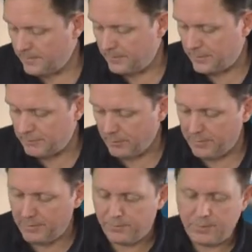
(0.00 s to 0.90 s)
And we'll
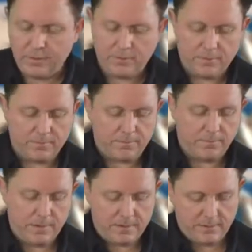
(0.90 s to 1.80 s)
swap it out for a new one.
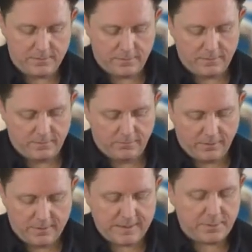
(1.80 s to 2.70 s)
You can see it's got
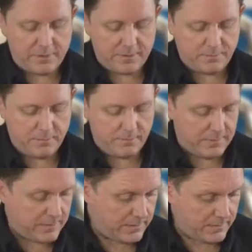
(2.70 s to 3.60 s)
one of the tabs has
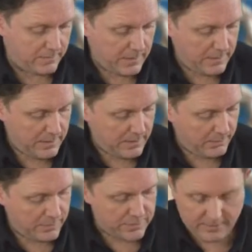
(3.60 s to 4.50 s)
been uh,
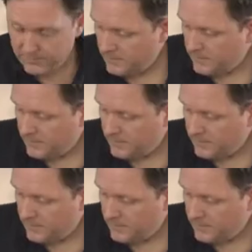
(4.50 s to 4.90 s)
pushed down.